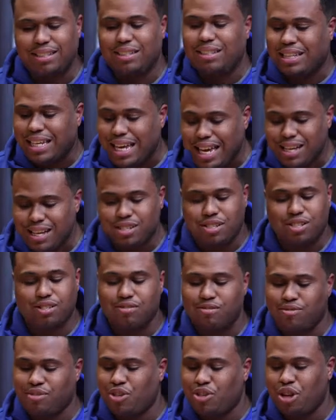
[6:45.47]
Yes,
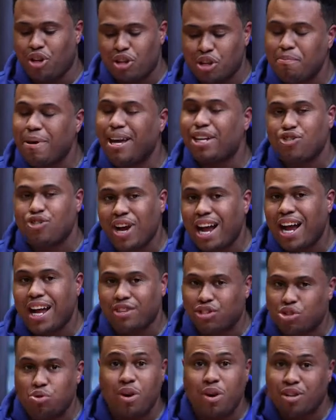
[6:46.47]
you may try
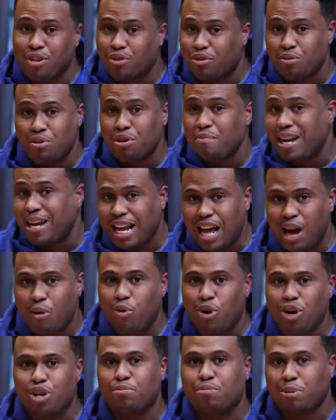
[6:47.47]
2 out of the 3 may not
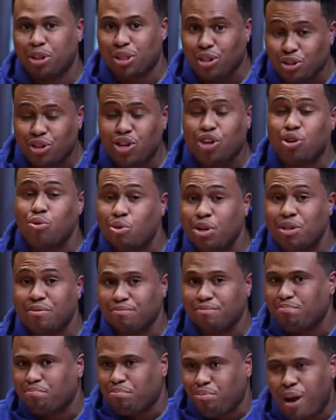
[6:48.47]
work, but the third one
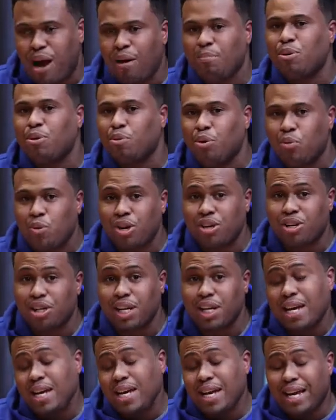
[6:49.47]
probably will
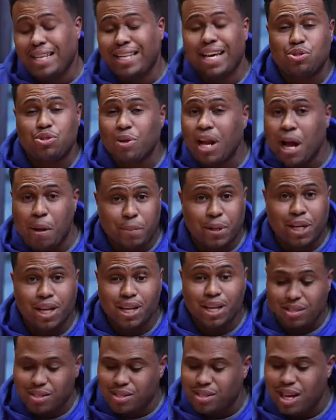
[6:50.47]
work. And that's what happened to
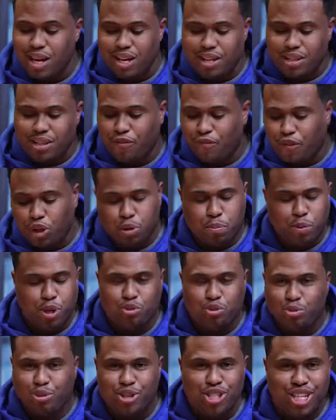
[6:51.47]
us. The first
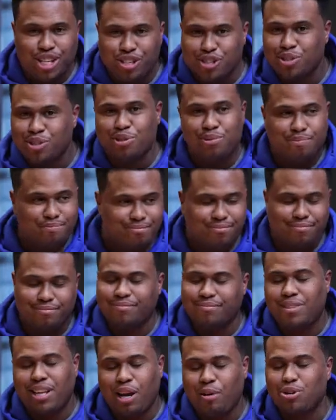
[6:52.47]
person we reached out to,
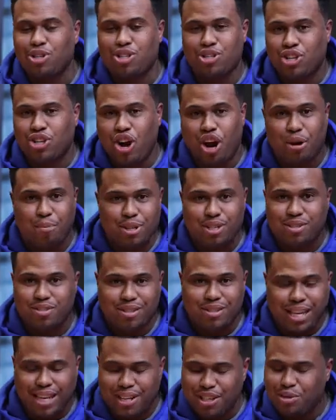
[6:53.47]
they were just garbage.
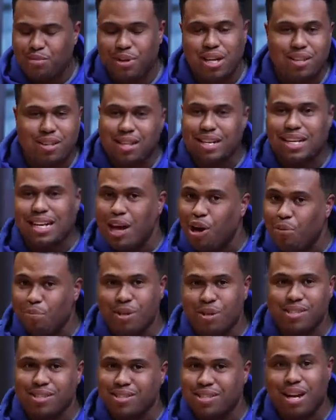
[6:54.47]
They didn't do anything to help
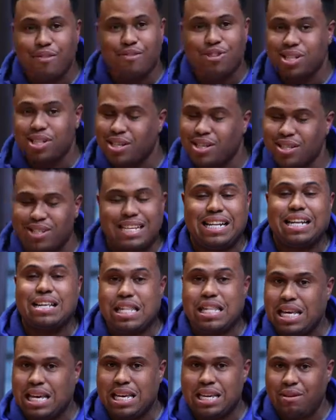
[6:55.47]
us, never sent us
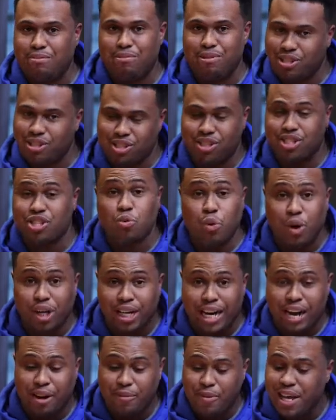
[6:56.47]
anything. It just didn't work
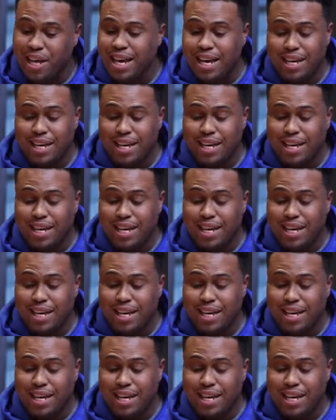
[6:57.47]
out.